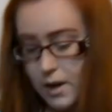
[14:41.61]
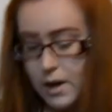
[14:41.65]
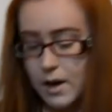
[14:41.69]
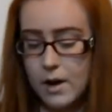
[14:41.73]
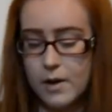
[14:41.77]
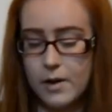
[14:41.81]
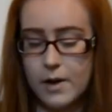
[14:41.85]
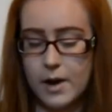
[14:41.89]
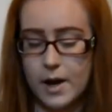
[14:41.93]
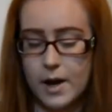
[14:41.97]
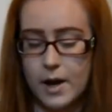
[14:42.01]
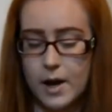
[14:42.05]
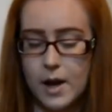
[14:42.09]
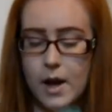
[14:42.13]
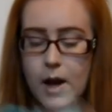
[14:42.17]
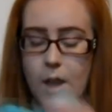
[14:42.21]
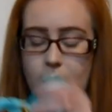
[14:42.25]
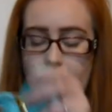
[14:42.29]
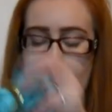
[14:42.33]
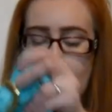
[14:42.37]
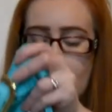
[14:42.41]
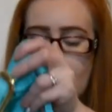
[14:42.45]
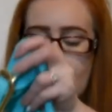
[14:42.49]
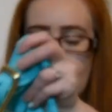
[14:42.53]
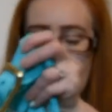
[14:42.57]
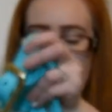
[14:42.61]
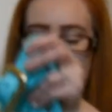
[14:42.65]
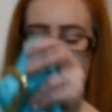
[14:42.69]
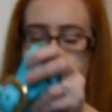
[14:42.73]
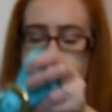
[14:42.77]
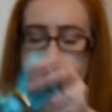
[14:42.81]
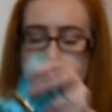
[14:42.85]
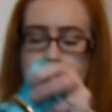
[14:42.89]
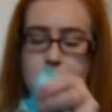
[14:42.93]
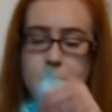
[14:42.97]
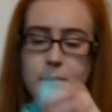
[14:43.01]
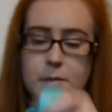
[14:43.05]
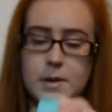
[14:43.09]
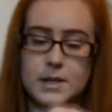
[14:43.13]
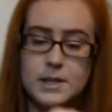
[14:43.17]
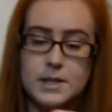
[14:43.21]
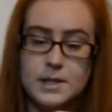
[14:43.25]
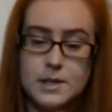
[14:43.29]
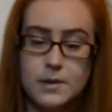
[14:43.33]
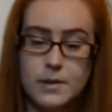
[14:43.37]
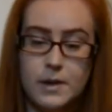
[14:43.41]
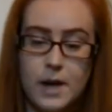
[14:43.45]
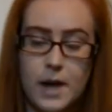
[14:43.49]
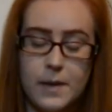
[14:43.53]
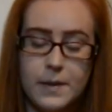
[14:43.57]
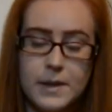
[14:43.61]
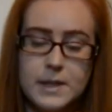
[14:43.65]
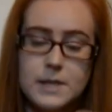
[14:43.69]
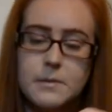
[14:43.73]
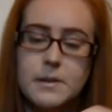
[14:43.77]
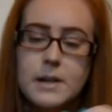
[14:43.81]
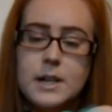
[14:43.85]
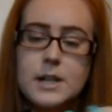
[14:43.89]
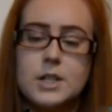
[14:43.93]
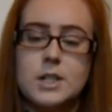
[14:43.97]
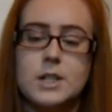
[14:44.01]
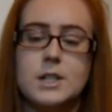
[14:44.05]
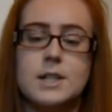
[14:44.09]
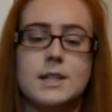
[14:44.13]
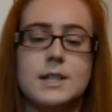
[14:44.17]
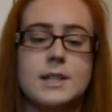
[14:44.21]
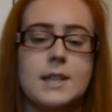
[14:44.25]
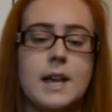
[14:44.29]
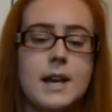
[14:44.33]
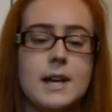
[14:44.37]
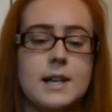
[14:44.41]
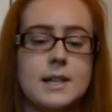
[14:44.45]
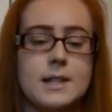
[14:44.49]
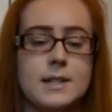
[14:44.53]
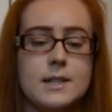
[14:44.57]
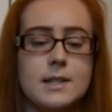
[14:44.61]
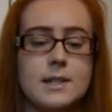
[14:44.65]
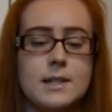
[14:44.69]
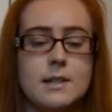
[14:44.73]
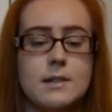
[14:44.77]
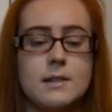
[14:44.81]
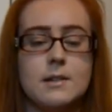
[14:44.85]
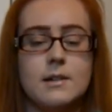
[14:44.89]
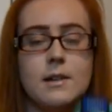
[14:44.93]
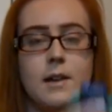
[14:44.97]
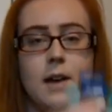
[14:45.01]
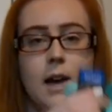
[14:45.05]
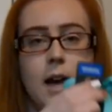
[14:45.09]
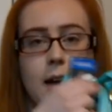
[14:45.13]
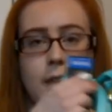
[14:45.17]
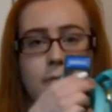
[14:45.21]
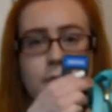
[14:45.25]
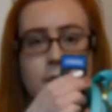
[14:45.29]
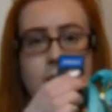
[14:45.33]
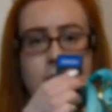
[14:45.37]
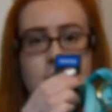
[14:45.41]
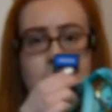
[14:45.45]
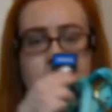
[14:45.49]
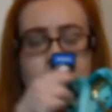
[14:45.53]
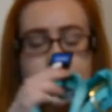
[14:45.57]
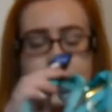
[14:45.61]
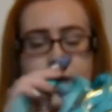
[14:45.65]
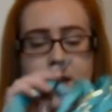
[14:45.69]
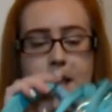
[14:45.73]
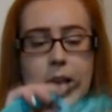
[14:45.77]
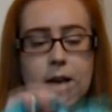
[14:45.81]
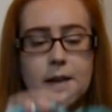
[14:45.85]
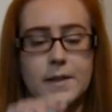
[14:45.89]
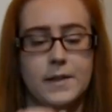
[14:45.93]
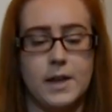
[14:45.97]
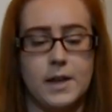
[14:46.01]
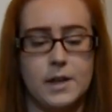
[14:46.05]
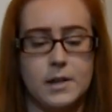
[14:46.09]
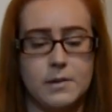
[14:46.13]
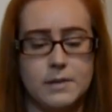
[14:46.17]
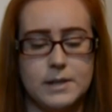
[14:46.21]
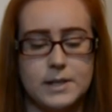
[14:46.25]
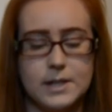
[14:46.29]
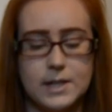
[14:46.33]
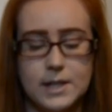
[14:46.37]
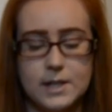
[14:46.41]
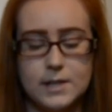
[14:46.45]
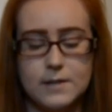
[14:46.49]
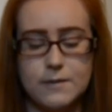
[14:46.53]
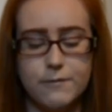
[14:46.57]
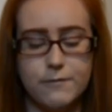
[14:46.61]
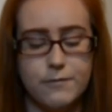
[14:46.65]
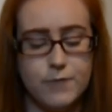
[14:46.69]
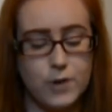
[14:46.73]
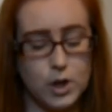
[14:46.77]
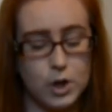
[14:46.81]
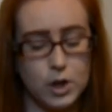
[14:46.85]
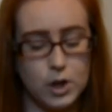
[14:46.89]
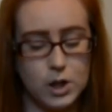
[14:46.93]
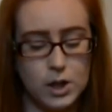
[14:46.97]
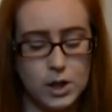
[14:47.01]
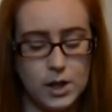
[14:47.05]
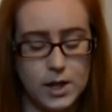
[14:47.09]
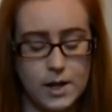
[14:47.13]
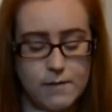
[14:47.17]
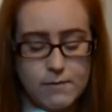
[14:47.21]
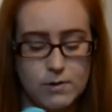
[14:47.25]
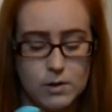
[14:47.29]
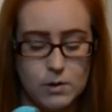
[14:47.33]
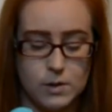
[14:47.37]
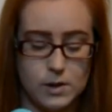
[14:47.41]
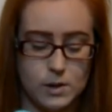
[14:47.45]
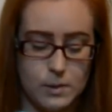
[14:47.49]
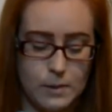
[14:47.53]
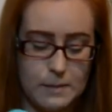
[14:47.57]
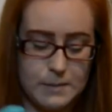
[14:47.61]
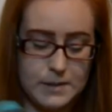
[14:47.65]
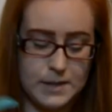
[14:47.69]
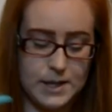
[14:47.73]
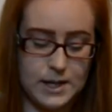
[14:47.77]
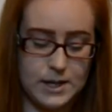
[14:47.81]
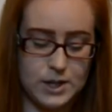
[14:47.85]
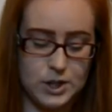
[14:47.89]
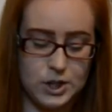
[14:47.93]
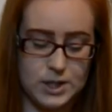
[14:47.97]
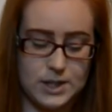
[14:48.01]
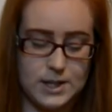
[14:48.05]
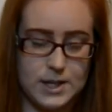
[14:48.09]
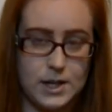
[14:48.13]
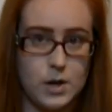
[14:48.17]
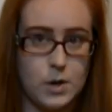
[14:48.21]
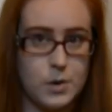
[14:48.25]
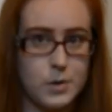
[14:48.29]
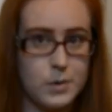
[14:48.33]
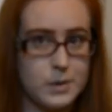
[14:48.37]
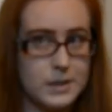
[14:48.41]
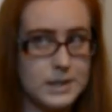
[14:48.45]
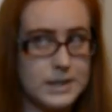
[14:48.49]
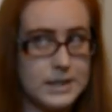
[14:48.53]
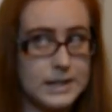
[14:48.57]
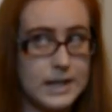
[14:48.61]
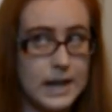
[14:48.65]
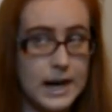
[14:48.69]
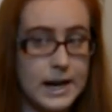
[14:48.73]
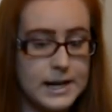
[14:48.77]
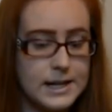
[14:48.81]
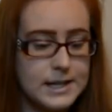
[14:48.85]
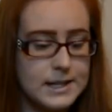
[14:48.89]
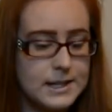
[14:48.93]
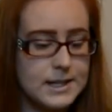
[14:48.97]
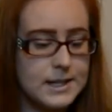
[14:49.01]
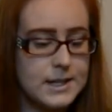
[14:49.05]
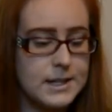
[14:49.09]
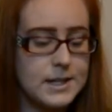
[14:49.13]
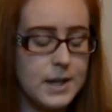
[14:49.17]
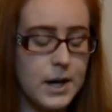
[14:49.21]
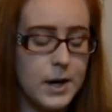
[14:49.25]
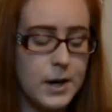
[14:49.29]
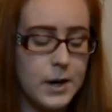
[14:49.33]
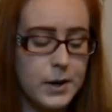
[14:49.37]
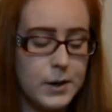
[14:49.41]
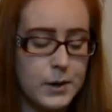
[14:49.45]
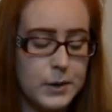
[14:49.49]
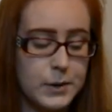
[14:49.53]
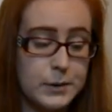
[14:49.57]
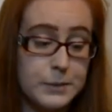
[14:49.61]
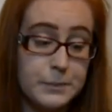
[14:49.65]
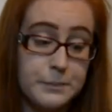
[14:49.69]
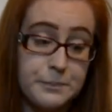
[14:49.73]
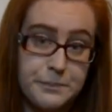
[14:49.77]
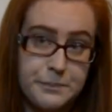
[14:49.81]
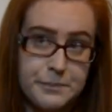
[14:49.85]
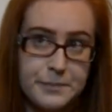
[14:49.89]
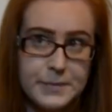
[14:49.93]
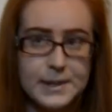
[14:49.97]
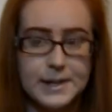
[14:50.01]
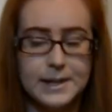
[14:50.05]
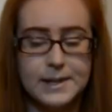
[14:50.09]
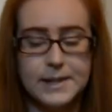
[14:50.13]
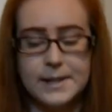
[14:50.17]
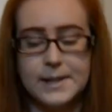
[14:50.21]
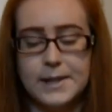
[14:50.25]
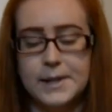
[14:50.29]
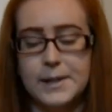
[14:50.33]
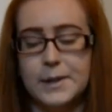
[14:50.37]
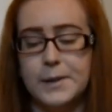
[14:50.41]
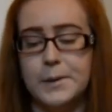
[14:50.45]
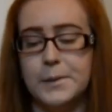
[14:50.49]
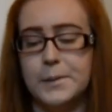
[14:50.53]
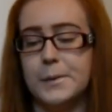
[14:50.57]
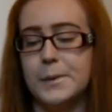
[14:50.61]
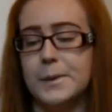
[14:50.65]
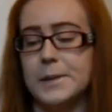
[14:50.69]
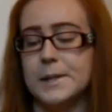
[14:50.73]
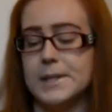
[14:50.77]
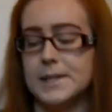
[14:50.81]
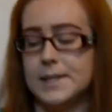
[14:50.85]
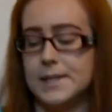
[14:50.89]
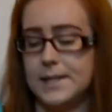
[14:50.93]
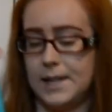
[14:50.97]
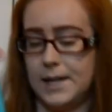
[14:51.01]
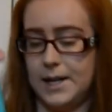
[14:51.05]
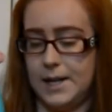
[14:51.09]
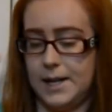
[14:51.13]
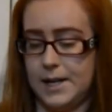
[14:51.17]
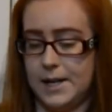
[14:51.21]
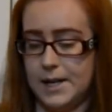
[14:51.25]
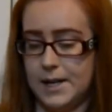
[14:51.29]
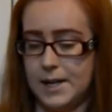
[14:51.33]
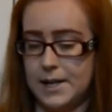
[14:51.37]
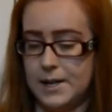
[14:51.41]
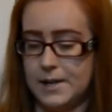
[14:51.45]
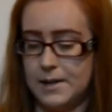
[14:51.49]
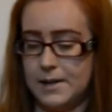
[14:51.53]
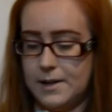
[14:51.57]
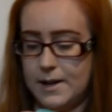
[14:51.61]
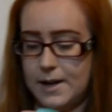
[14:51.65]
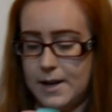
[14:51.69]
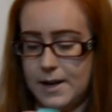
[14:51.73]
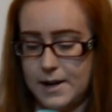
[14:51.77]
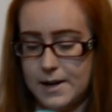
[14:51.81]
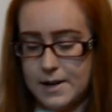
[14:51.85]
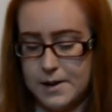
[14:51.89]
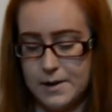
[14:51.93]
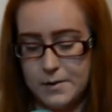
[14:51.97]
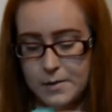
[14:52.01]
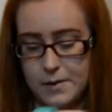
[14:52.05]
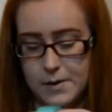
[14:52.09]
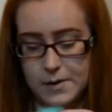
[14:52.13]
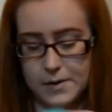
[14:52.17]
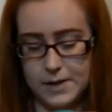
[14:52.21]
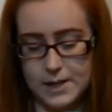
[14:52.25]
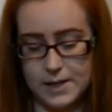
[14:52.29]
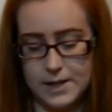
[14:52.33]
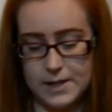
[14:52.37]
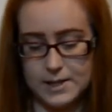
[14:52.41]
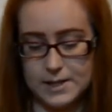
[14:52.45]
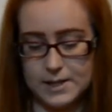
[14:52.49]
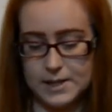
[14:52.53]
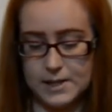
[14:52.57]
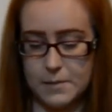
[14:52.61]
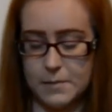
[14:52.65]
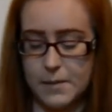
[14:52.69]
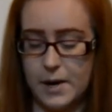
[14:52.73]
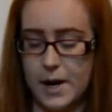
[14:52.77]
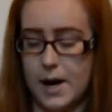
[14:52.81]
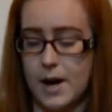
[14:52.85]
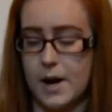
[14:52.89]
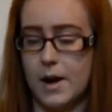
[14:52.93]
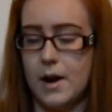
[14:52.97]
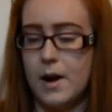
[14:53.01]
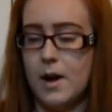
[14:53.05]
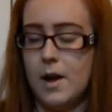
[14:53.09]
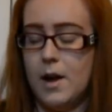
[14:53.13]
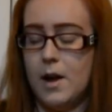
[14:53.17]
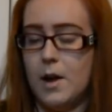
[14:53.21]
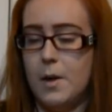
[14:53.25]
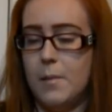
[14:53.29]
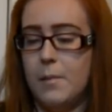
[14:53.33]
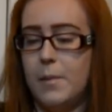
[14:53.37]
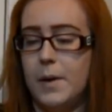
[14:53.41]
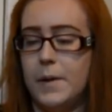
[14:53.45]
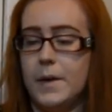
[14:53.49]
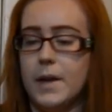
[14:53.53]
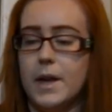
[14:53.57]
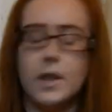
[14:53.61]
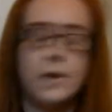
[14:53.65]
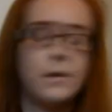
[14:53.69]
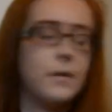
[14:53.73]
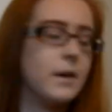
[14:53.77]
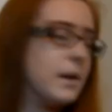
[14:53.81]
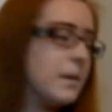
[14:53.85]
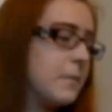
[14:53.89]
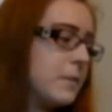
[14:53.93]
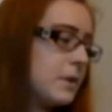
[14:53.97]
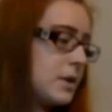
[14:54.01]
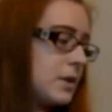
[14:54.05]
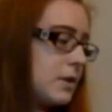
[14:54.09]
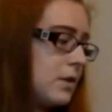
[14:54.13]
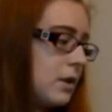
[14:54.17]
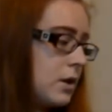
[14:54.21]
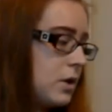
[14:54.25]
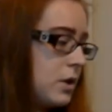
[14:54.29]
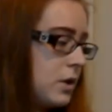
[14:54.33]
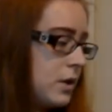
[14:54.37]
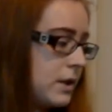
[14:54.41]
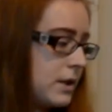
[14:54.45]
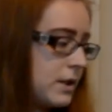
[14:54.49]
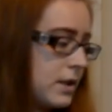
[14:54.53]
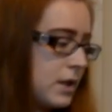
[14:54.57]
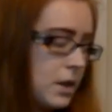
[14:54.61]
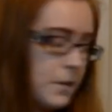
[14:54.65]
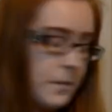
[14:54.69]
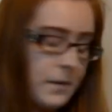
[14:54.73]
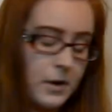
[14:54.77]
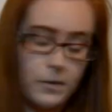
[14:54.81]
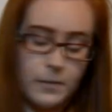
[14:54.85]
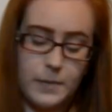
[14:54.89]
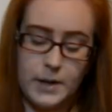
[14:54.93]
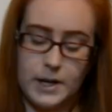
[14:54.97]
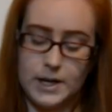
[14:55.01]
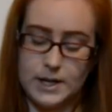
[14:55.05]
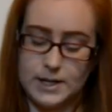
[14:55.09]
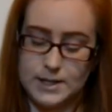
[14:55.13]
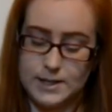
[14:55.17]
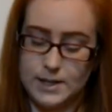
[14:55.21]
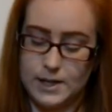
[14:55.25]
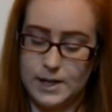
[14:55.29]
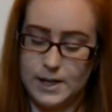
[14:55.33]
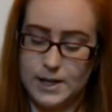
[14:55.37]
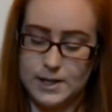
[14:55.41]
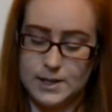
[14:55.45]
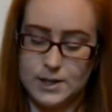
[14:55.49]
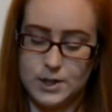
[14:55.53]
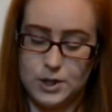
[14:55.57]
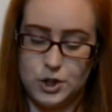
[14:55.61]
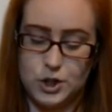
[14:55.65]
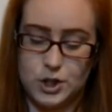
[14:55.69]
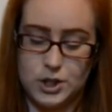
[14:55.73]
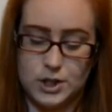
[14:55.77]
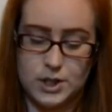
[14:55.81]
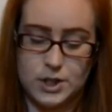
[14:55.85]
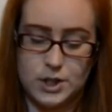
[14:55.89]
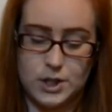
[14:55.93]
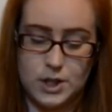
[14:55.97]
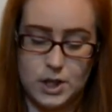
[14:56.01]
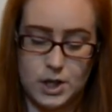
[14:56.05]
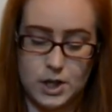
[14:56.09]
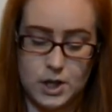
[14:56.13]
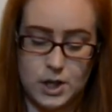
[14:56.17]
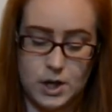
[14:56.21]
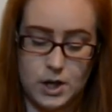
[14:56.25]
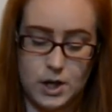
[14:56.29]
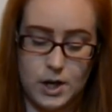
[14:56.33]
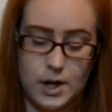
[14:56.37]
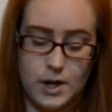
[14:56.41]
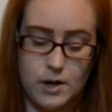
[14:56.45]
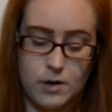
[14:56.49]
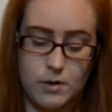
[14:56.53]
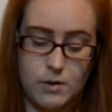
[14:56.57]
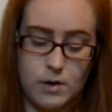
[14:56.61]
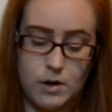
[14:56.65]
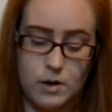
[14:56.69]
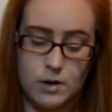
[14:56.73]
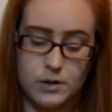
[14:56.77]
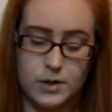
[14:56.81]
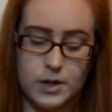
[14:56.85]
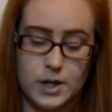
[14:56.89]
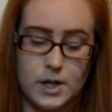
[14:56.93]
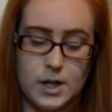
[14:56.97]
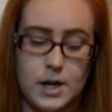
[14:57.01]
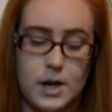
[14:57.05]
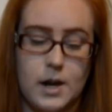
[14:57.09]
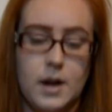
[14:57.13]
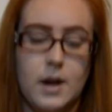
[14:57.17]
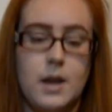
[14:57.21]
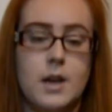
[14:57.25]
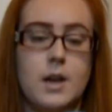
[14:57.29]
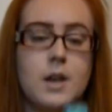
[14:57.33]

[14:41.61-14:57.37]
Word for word: Okay, um, so yeah, this one actually says average on the tag, the other one says full, even though on the website it just said horse size, so we'll see how these compare. But the other one I'm also not too concerned about because it is just her indoor halter.